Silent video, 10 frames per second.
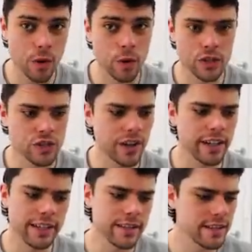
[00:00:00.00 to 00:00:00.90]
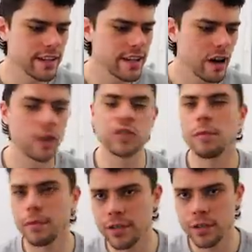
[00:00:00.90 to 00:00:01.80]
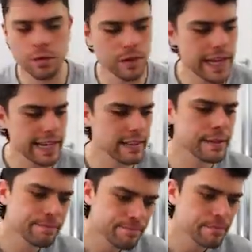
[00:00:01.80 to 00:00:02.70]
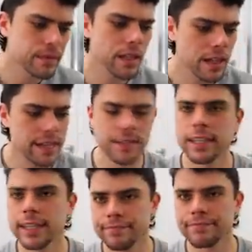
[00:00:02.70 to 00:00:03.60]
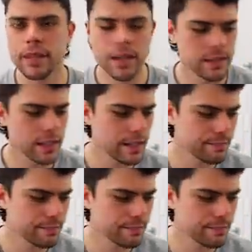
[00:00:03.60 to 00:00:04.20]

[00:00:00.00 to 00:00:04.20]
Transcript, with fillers: All Australians on top of the two flags He's elite. He's elite.